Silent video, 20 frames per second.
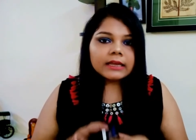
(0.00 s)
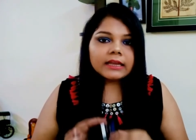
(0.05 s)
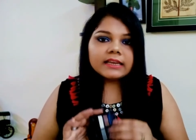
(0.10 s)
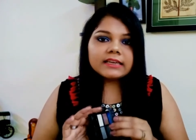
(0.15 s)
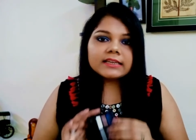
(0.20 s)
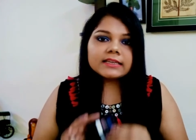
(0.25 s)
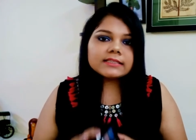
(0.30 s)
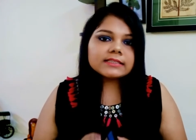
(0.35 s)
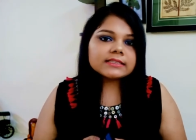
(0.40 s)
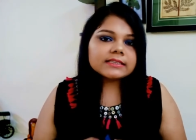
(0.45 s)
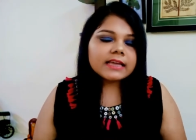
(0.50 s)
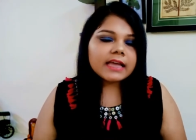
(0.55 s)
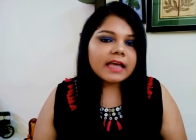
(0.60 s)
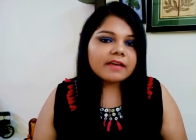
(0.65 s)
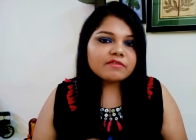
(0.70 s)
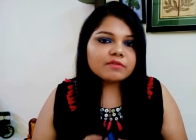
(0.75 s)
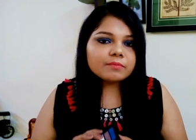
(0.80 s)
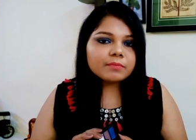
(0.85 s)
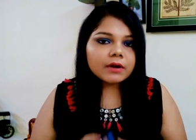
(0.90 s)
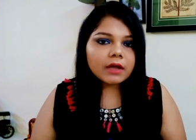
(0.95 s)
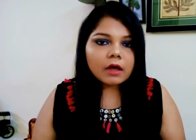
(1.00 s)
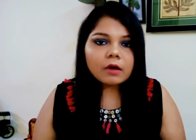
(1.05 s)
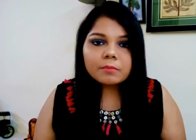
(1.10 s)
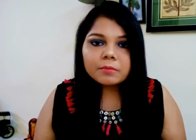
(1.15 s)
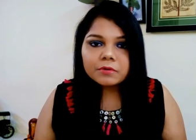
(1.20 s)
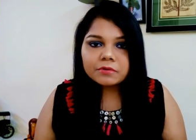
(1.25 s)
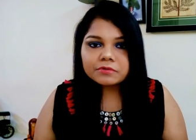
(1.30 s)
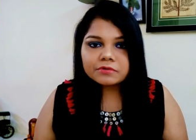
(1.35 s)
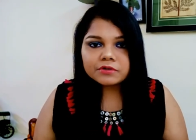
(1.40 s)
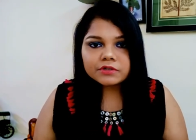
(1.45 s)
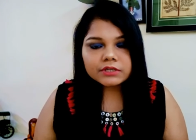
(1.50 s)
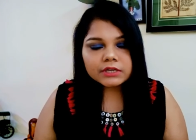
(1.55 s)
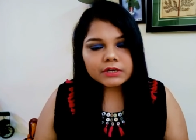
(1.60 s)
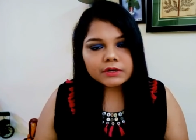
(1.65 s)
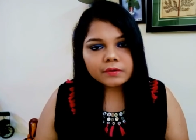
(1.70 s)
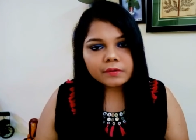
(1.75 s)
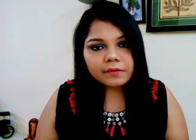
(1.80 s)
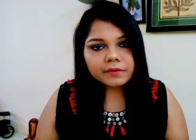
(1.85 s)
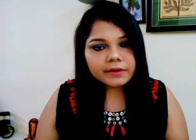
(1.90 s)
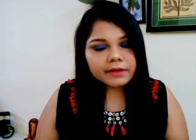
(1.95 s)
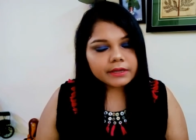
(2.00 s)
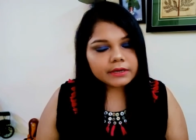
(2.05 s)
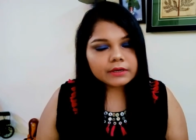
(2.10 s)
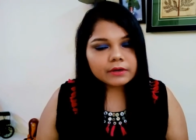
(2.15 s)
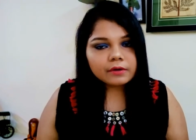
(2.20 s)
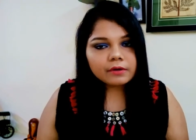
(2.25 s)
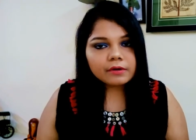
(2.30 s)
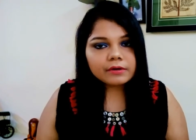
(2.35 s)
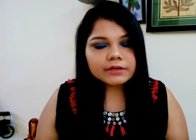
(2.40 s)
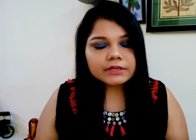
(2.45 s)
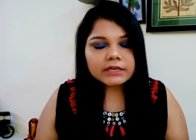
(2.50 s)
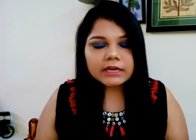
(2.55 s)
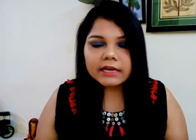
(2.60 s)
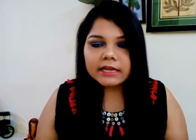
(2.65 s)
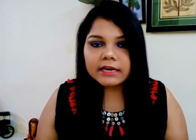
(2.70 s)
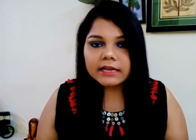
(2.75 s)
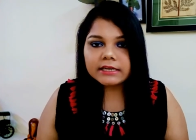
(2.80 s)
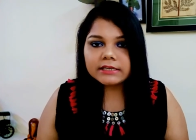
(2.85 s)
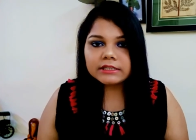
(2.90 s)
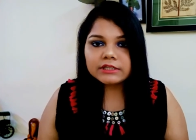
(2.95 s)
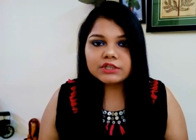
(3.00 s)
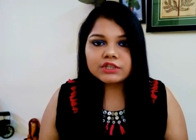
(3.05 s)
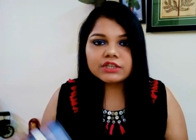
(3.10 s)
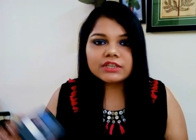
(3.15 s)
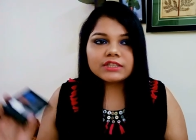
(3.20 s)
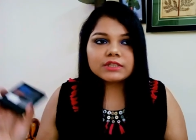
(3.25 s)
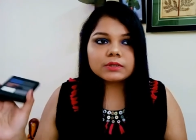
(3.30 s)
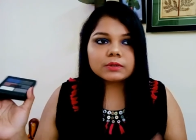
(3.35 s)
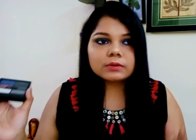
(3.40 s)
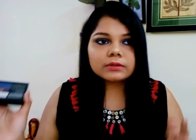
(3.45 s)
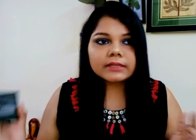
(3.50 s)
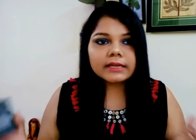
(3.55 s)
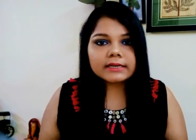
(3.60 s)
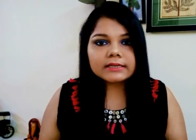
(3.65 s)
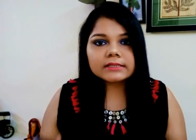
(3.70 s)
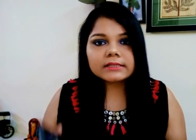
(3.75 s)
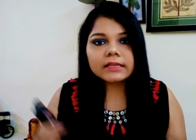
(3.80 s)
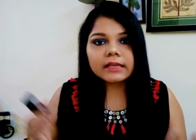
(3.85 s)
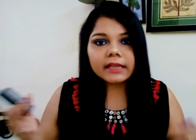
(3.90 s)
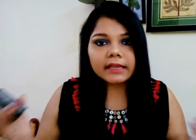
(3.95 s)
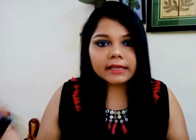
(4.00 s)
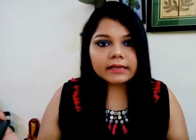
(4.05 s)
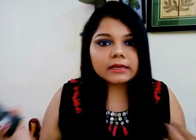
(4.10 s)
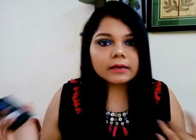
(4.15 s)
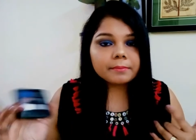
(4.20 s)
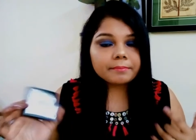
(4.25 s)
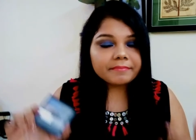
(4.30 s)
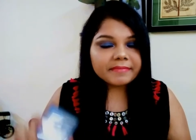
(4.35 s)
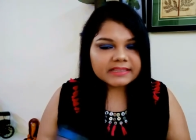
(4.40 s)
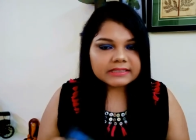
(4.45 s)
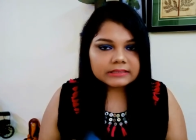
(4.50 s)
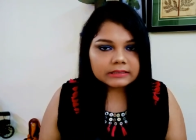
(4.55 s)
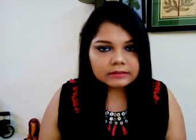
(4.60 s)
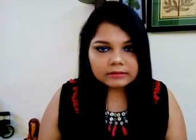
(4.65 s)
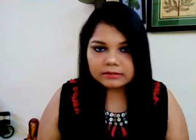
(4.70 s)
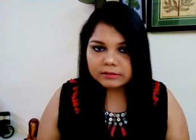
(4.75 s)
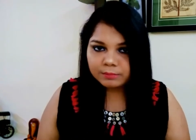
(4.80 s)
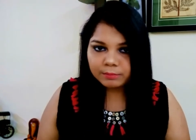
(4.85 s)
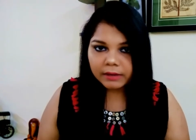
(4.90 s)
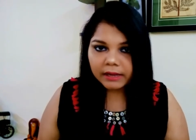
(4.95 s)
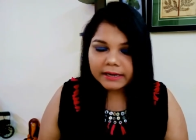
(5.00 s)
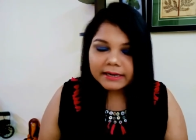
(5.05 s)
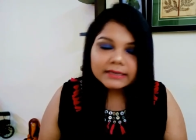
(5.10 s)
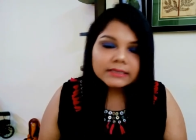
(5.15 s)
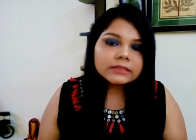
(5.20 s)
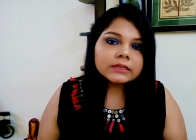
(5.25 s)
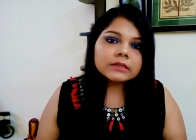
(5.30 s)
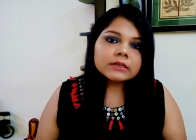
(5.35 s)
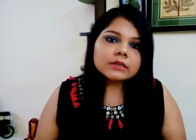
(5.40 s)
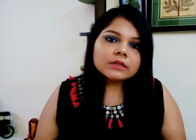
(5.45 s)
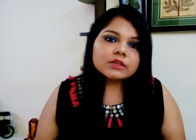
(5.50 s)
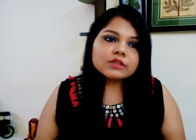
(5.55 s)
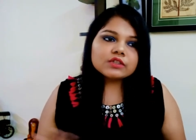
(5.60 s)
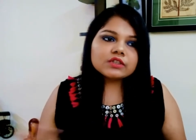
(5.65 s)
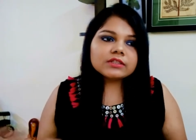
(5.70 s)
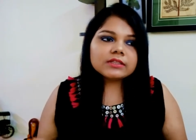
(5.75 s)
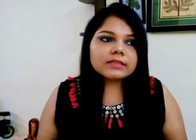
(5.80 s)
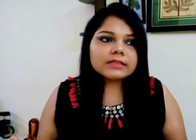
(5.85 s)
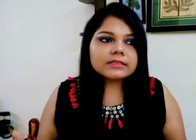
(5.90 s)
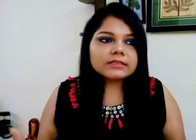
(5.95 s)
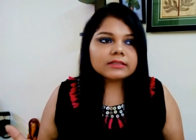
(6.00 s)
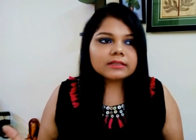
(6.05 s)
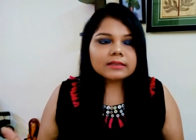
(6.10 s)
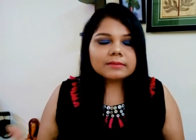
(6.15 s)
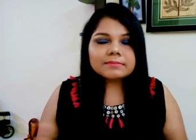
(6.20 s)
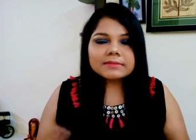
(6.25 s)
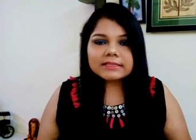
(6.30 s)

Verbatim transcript: It doesn't have a brow bone shade or an inner corner highlighting shade. So that is again a miss in this palette. So these three